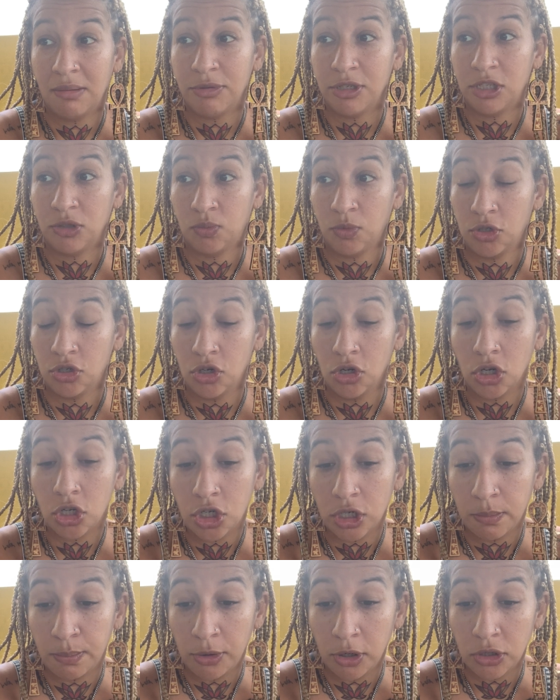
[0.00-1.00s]
Because when you're a
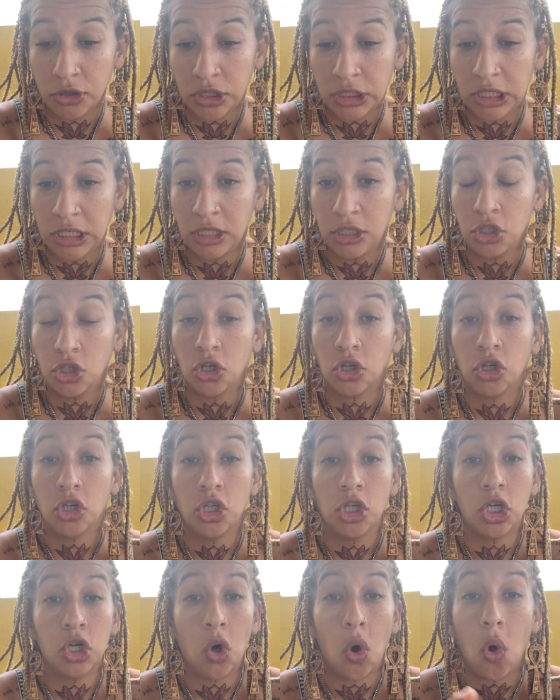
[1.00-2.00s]
good person, you're
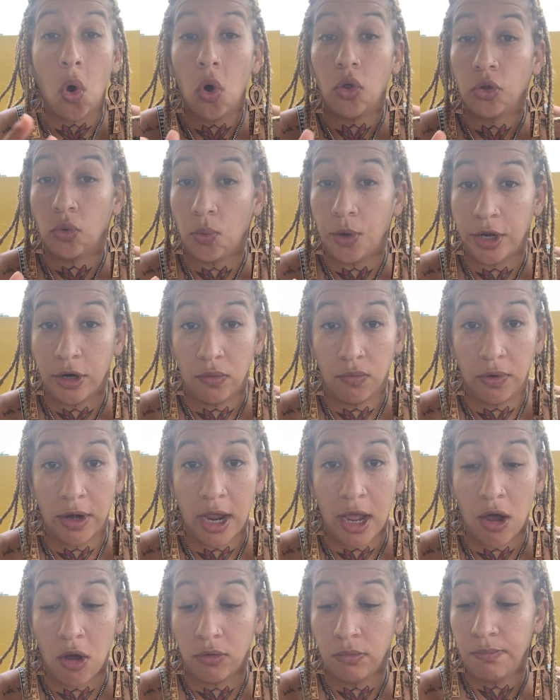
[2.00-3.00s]
good all the way
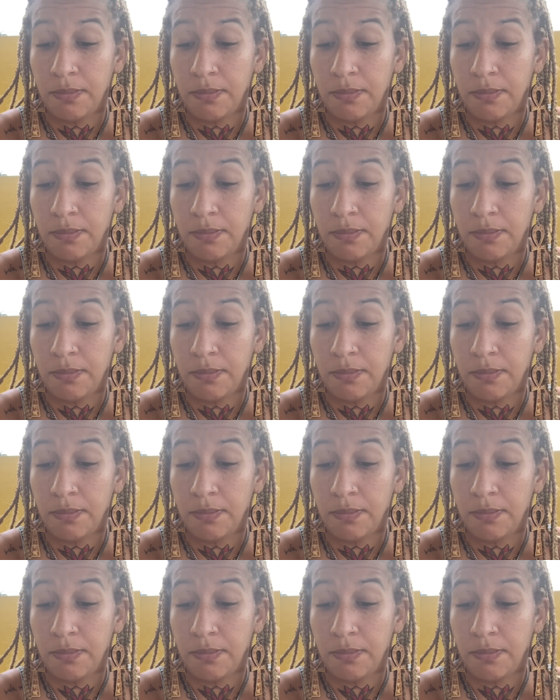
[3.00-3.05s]
around.